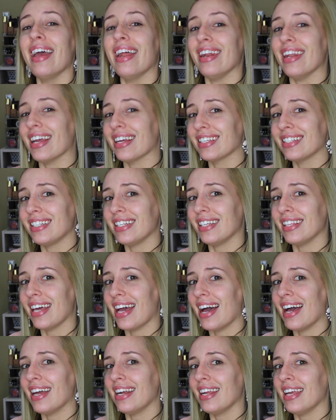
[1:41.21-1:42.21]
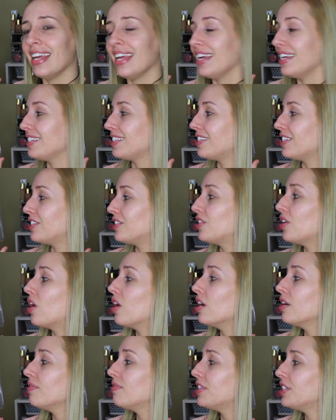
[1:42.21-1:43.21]
Next to that is the
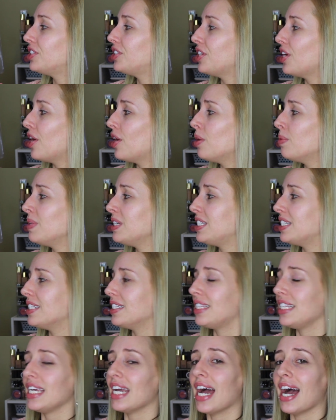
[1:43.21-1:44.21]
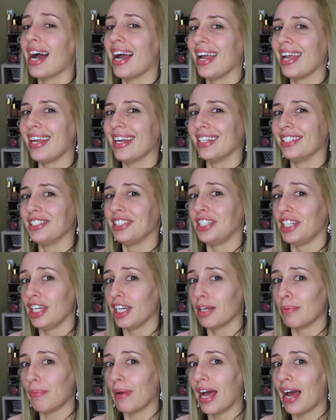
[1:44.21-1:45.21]
star of the show, which is the Eye and
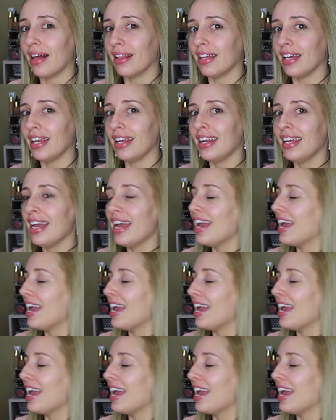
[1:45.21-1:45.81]
Cheek palette,